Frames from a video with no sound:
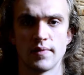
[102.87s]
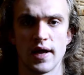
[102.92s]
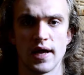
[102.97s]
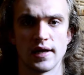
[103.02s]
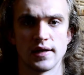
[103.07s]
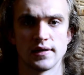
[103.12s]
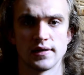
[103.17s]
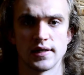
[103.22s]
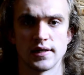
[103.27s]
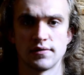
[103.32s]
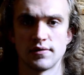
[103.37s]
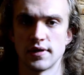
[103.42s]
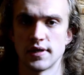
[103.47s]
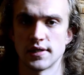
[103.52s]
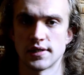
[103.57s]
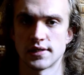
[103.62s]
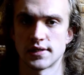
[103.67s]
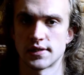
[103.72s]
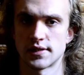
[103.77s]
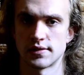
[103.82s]
And there
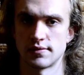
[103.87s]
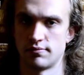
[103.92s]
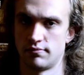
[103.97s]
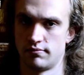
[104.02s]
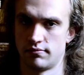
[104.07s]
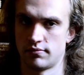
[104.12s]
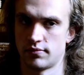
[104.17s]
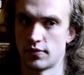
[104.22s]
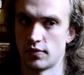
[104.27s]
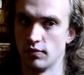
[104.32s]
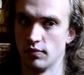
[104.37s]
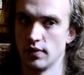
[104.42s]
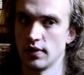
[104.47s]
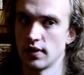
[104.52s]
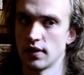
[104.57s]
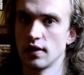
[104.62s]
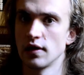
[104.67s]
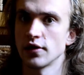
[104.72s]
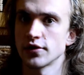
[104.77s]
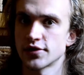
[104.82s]
is,
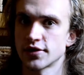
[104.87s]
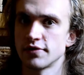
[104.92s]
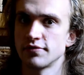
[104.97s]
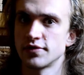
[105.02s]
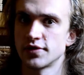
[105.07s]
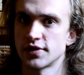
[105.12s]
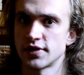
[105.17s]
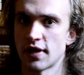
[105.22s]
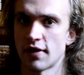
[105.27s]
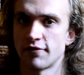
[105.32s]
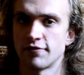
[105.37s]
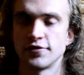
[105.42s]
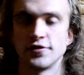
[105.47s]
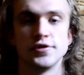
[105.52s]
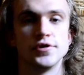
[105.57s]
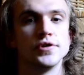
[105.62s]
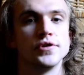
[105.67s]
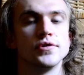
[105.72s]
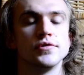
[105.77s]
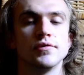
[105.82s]
well, lots of stuff
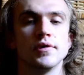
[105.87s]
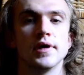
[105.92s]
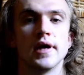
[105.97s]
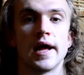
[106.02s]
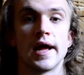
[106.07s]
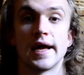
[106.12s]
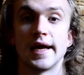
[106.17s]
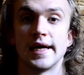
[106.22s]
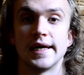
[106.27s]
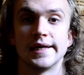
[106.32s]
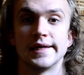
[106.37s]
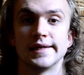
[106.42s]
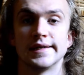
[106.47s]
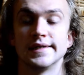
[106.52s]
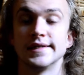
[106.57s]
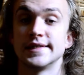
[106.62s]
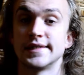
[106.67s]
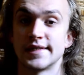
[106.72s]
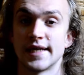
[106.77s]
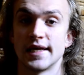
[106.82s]
to do
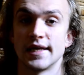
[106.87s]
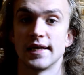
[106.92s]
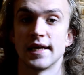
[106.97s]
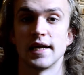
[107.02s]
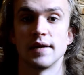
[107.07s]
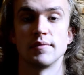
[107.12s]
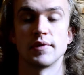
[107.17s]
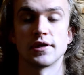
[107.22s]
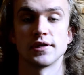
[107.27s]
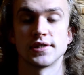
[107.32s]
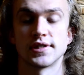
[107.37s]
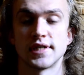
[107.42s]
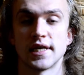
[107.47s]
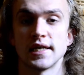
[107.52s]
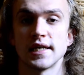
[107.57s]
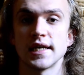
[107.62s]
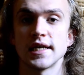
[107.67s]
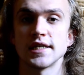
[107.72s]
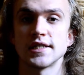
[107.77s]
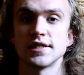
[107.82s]
in Sendai, because
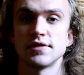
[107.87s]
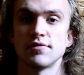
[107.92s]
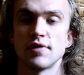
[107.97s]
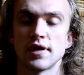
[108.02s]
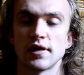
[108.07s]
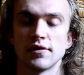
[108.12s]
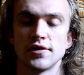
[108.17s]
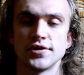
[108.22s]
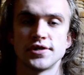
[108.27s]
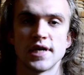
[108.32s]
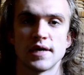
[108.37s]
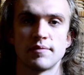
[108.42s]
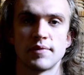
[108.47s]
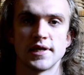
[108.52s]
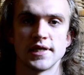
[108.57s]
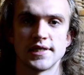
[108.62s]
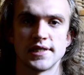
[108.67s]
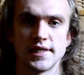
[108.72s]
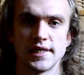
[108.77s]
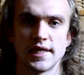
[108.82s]
Sendai is a regular
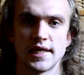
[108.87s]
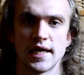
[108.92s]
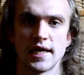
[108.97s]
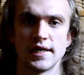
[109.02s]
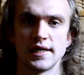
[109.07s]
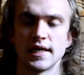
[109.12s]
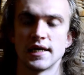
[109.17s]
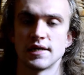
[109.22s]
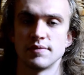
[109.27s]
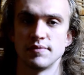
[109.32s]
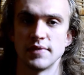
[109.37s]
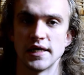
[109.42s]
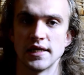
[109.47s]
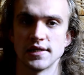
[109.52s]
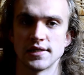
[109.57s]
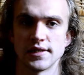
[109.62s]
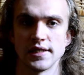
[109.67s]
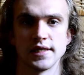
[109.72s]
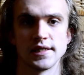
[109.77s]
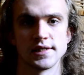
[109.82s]
Japanese city, and that
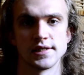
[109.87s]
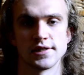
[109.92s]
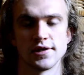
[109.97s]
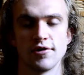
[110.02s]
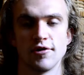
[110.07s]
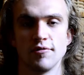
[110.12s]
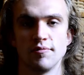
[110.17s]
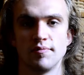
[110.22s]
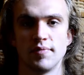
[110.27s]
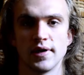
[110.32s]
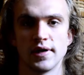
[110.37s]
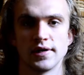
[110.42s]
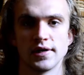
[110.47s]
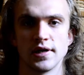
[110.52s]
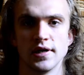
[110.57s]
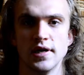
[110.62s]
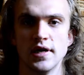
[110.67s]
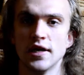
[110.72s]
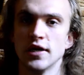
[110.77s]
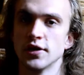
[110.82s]
means it's
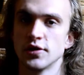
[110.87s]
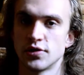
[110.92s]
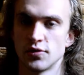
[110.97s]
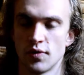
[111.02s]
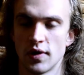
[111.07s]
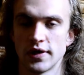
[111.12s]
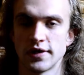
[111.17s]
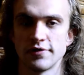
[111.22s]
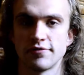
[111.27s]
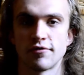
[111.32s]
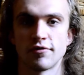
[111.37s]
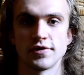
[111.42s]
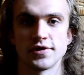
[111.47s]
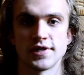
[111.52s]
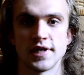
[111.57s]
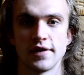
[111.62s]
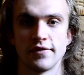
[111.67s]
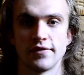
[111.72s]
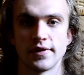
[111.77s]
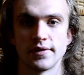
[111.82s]
open
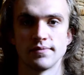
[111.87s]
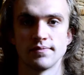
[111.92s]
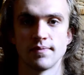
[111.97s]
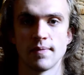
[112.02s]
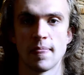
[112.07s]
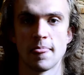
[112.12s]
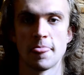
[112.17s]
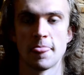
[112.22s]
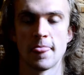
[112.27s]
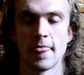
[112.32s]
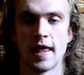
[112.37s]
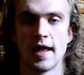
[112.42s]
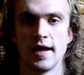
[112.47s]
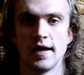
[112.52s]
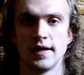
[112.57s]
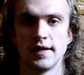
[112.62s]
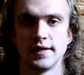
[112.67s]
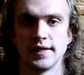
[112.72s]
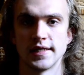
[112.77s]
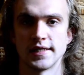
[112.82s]
24/7.
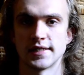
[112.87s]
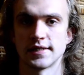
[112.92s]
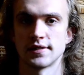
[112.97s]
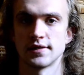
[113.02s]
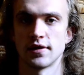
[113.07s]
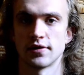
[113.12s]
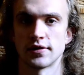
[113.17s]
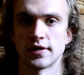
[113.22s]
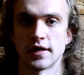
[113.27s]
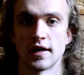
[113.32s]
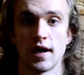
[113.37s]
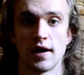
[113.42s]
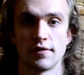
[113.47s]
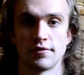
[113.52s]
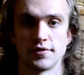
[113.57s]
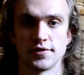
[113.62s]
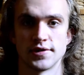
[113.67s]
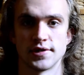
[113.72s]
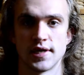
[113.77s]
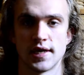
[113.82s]
This is not a
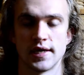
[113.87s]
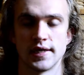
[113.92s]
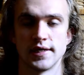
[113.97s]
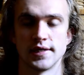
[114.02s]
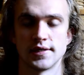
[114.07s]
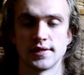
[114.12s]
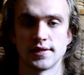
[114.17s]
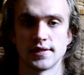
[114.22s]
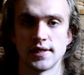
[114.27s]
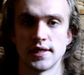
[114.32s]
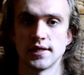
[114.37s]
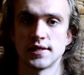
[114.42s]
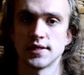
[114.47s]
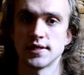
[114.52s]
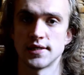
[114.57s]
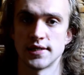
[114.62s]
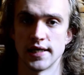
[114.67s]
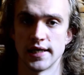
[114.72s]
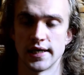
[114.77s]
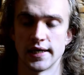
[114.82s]
countryside, it's
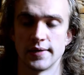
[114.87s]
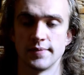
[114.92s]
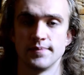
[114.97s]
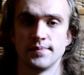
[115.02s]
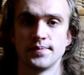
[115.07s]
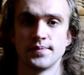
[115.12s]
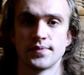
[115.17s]
a city.